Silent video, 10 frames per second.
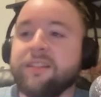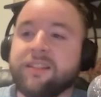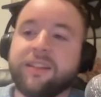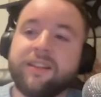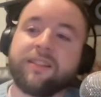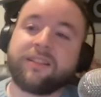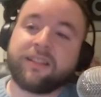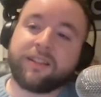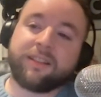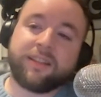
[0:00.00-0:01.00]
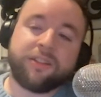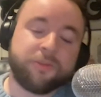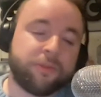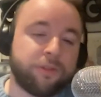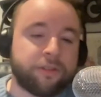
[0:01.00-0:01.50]
the season, like did
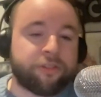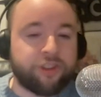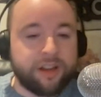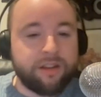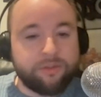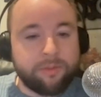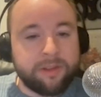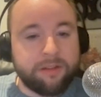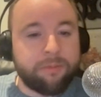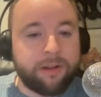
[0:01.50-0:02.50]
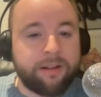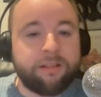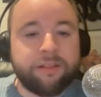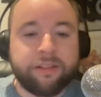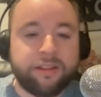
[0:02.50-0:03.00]
your focus change from the year
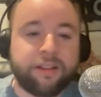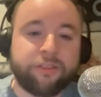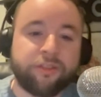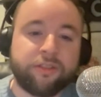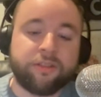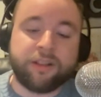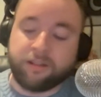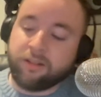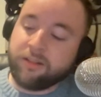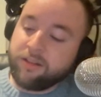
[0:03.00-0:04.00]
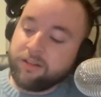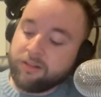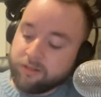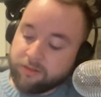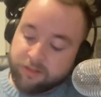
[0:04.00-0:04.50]
prior? Do you think it just like
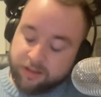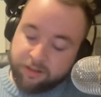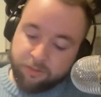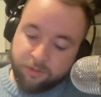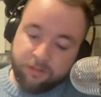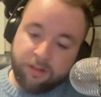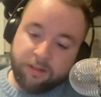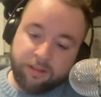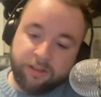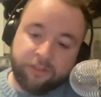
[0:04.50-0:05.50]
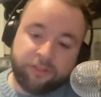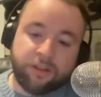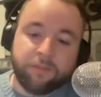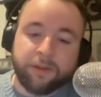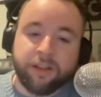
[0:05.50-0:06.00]
all those things you worked on? Did they just
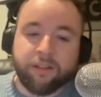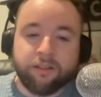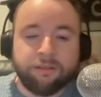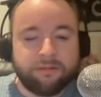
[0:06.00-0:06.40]
come together?